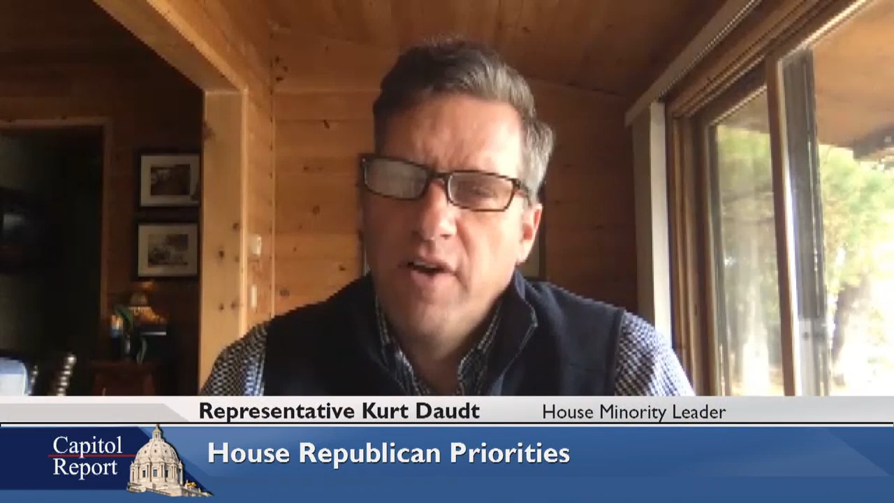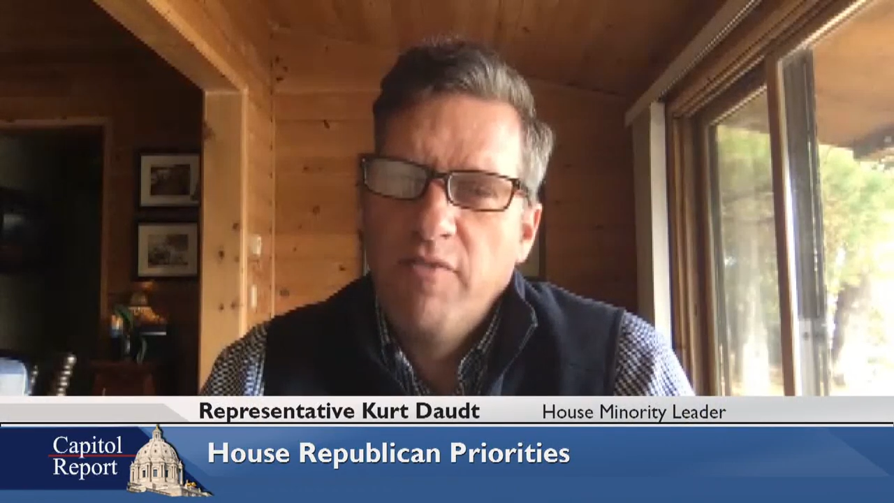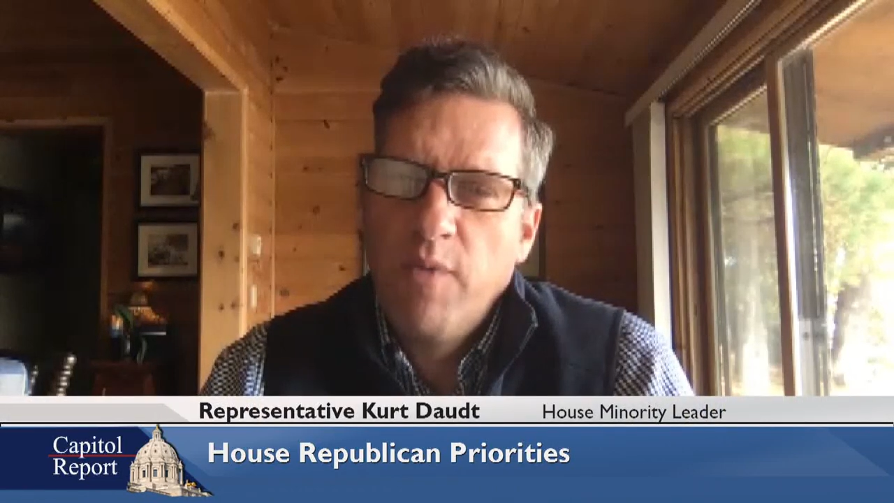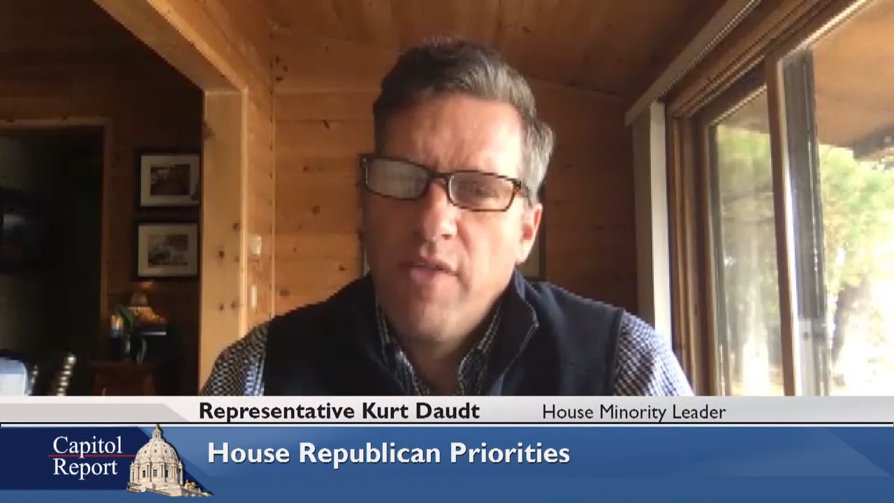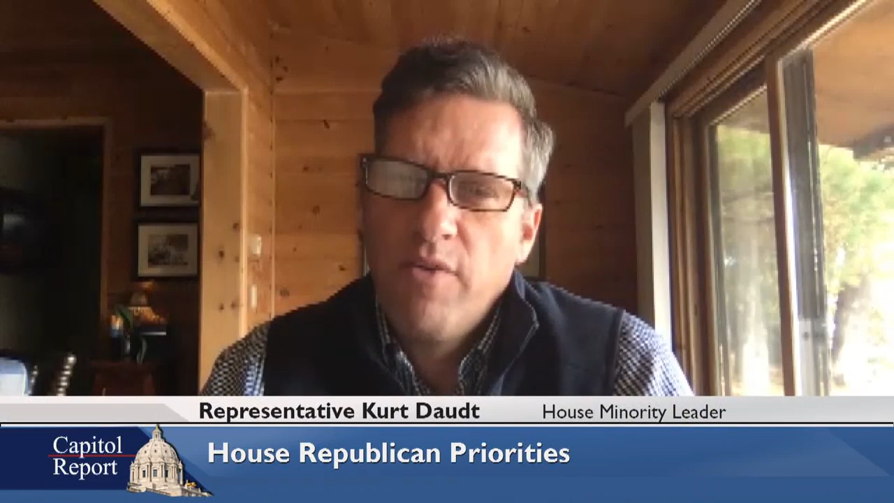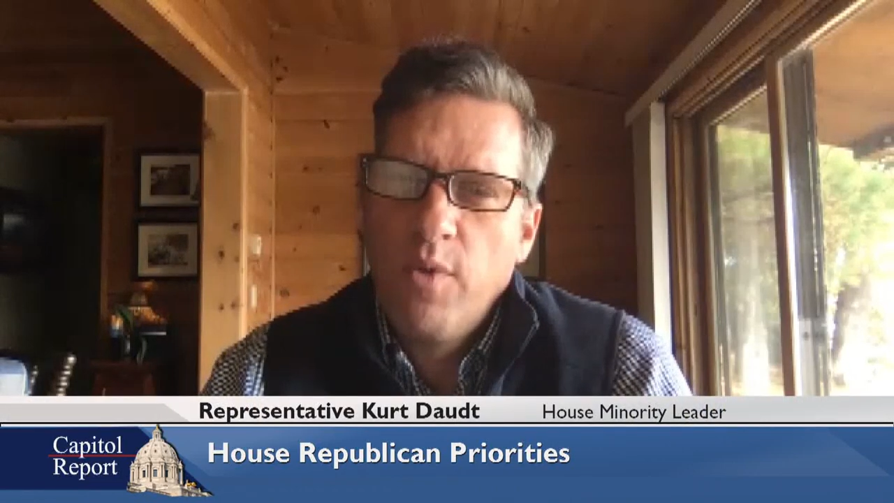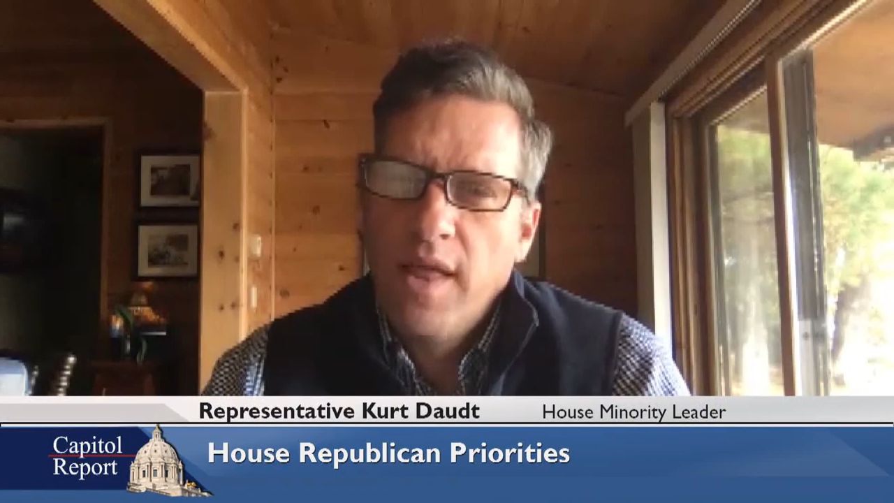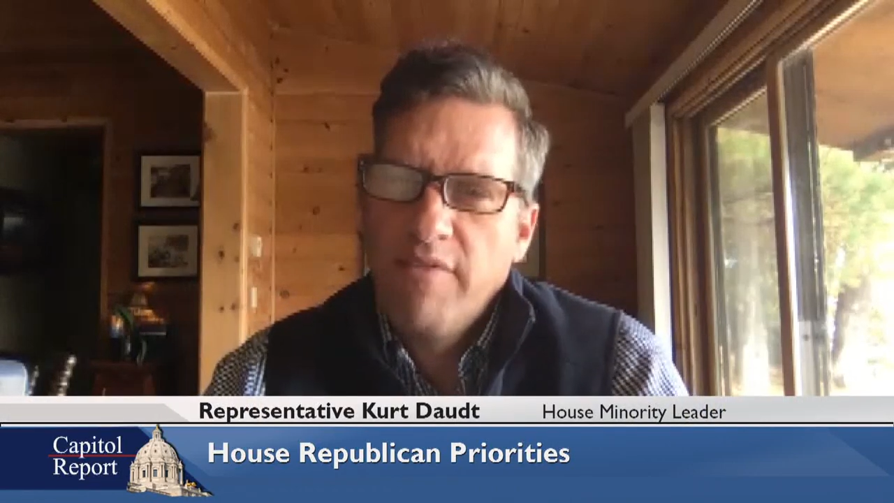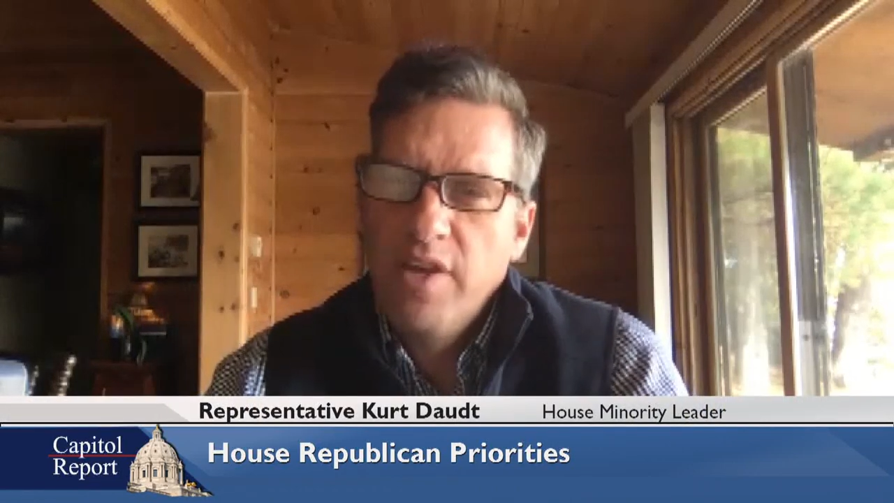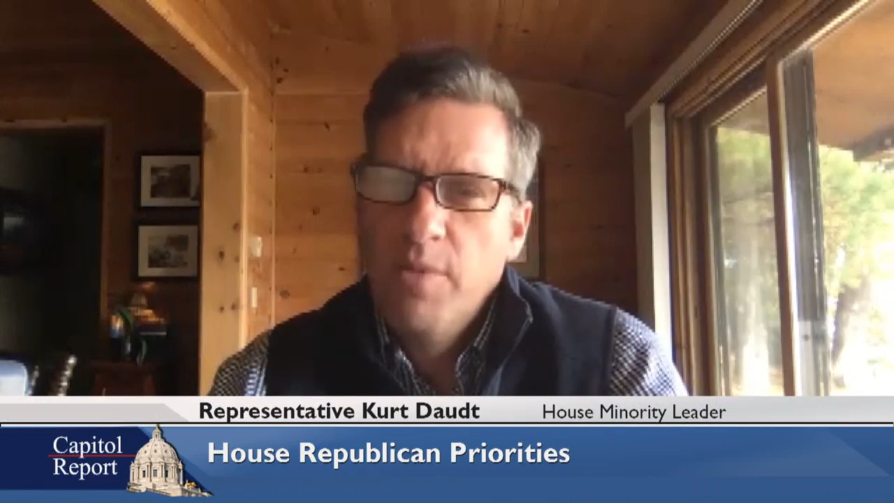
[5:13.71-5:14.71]
of whether we'll
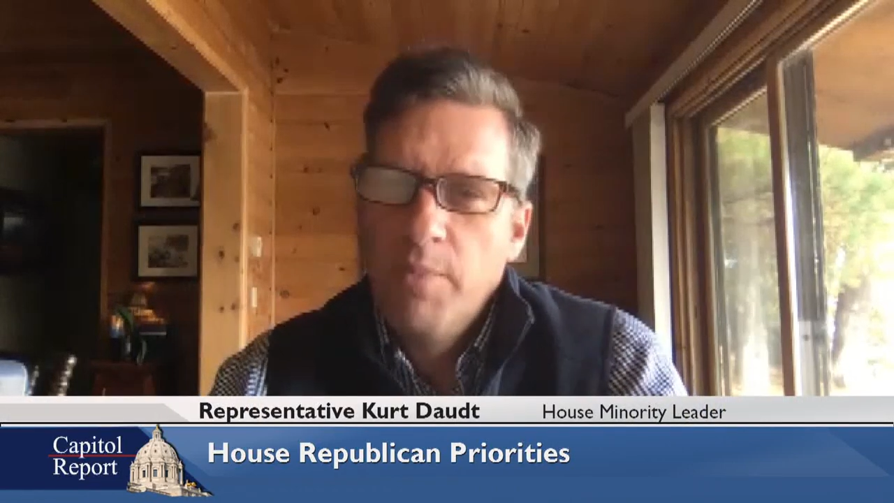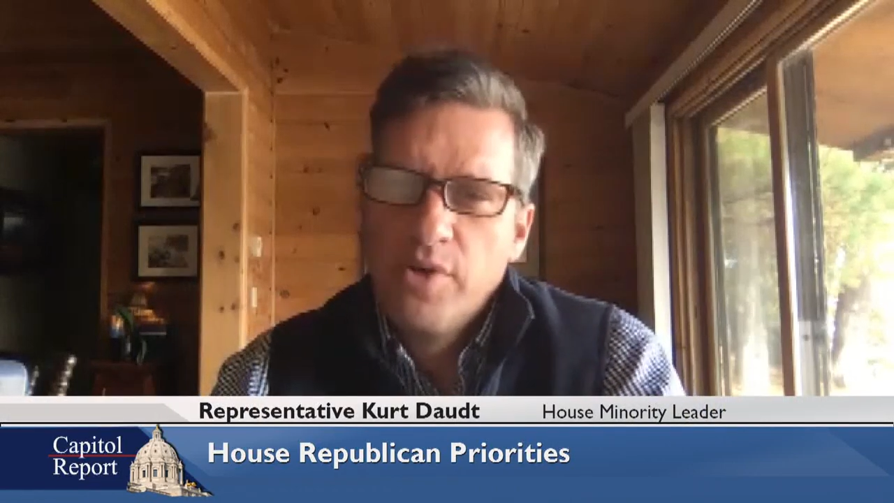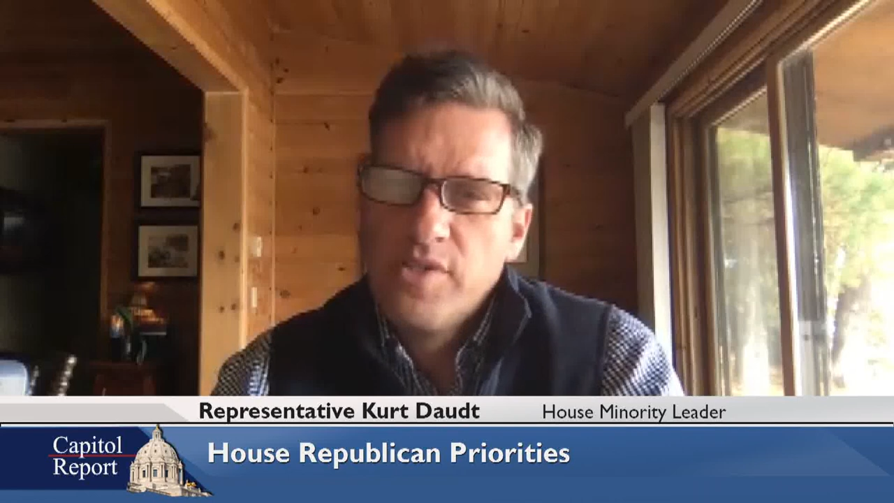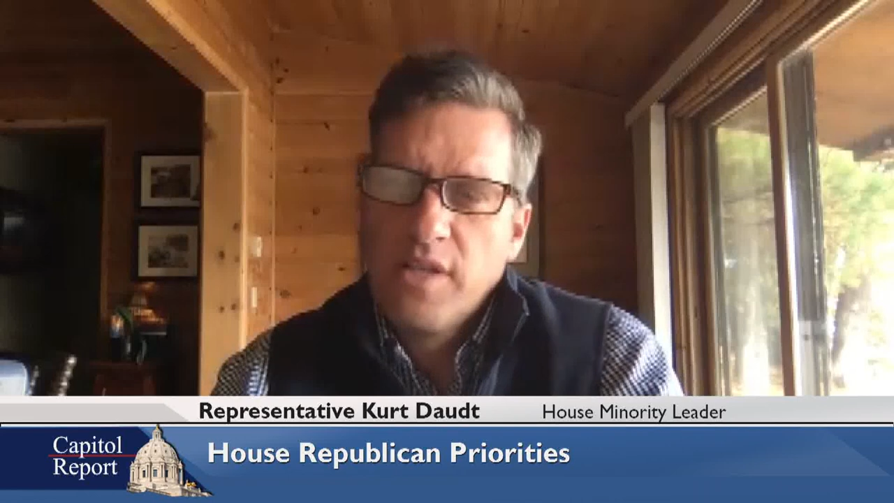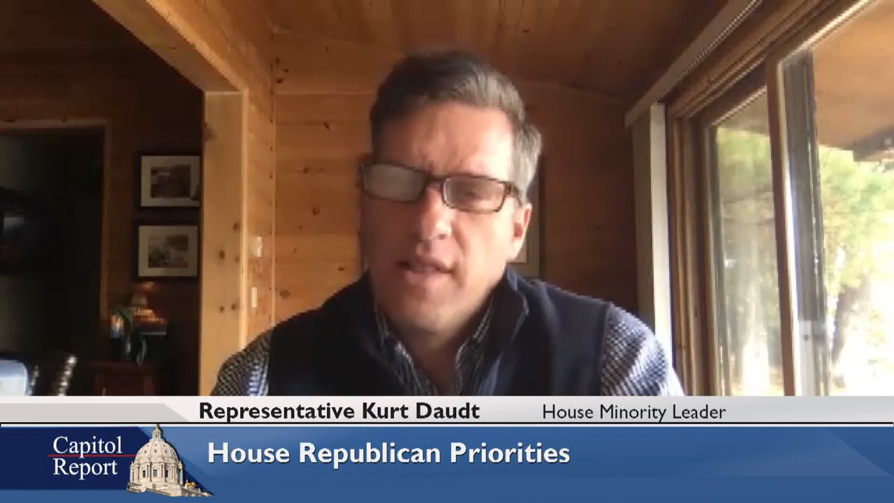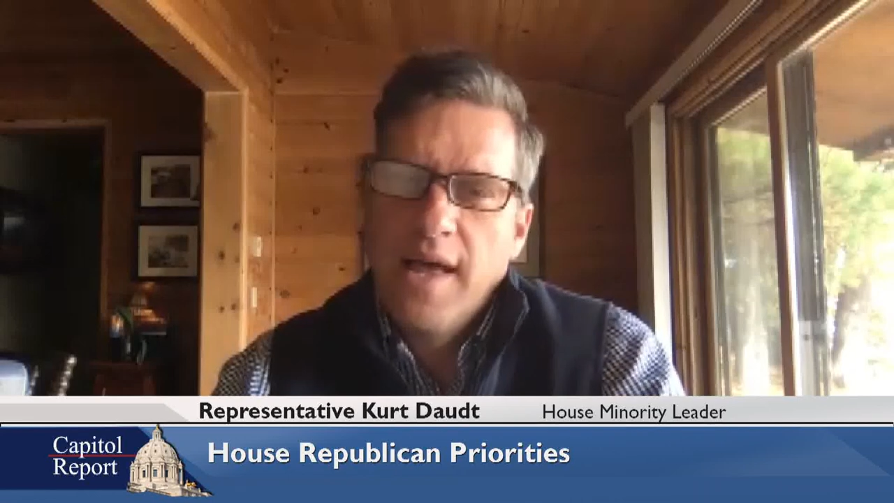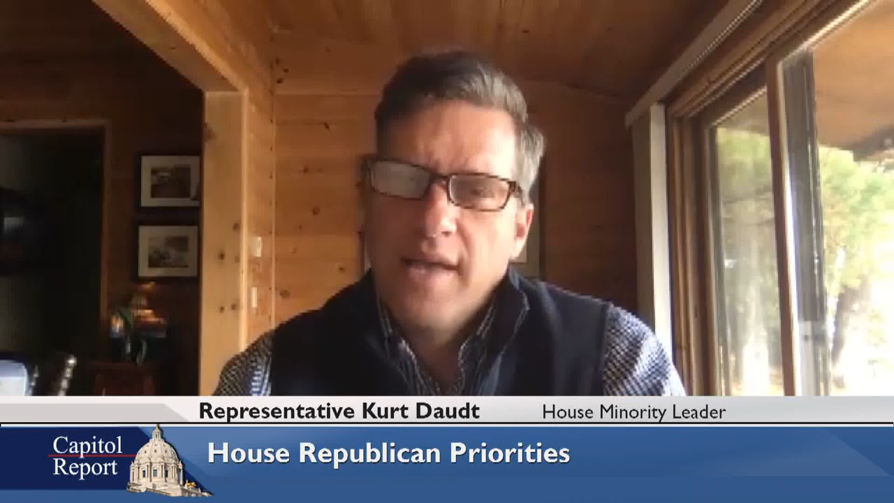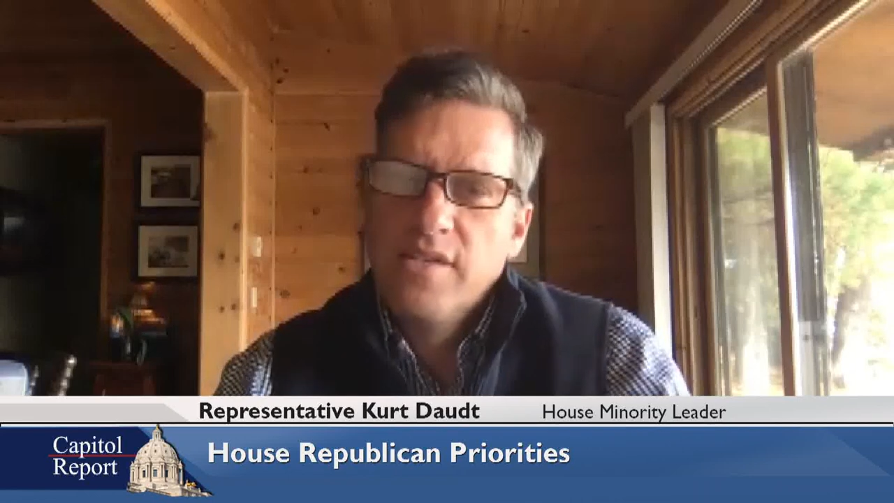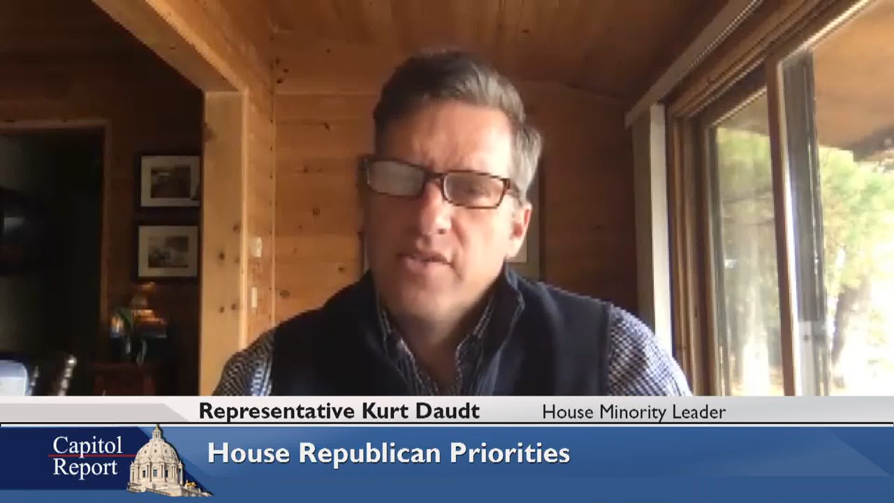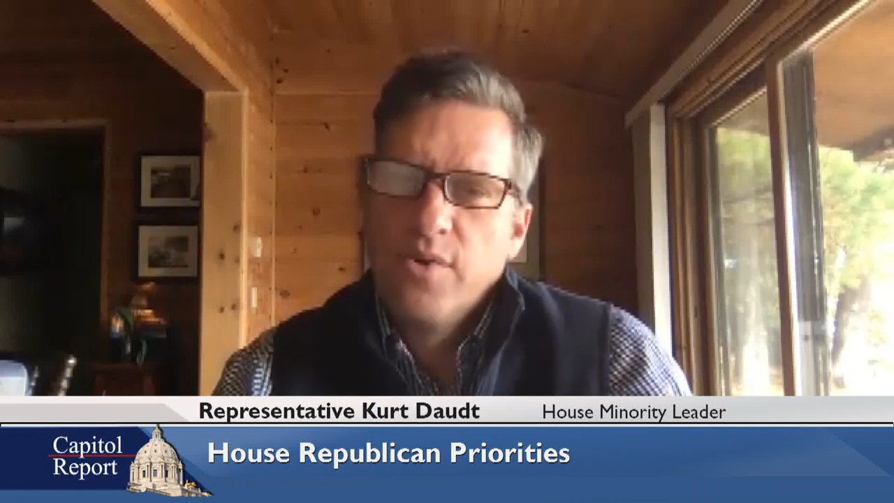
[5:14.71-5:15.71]
have in-person classes